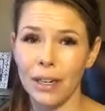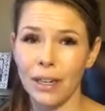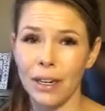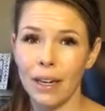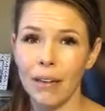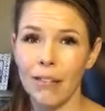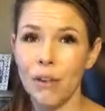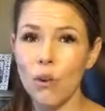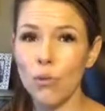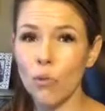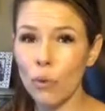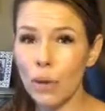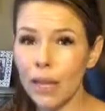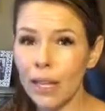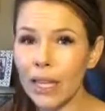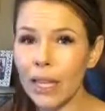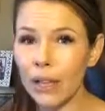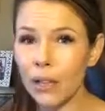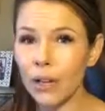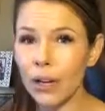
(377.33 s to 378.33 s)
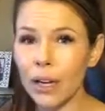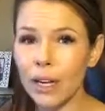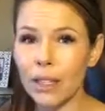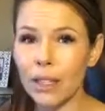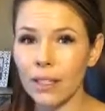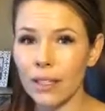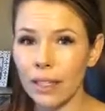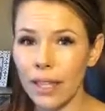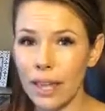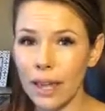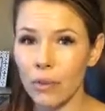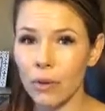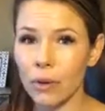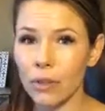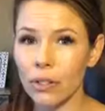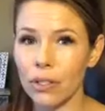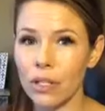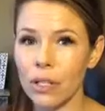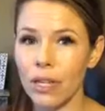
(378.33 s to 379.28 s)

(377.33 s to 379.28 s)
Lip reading: if you really look at the labels.